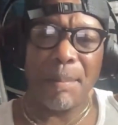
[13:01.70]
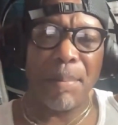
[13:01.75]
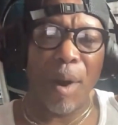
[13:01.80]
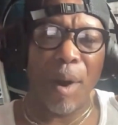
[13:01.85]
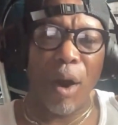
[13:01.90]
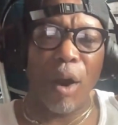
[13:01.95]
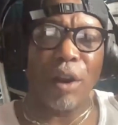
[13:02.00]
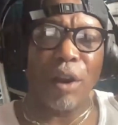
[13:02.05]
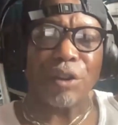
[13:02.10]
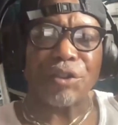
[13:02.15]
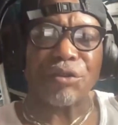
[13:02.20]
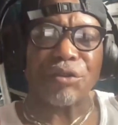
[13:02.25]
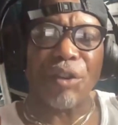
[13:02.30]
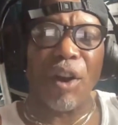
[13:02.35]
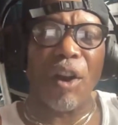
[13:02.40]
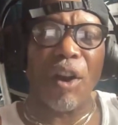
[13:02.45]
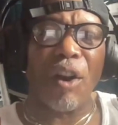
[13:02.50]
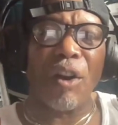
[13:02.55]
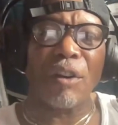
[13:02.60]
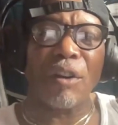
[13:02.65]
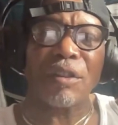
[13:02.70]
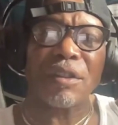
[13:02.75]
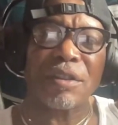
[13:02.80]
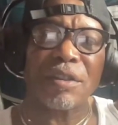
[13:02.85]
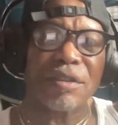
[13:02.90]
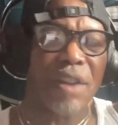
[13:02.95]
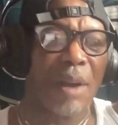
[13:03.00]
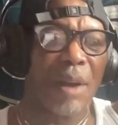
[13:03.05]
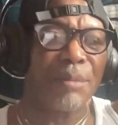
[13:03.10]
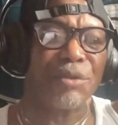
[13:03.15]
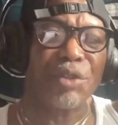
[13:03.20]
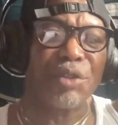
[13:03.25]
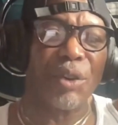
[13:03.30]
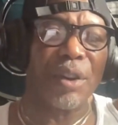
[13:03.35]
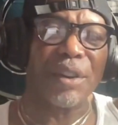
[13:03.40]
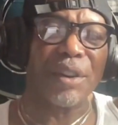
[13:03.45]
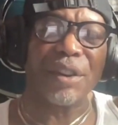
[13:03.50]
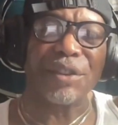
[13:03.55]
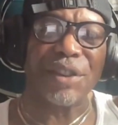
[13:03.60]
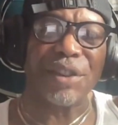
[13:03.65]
Born strong, come join the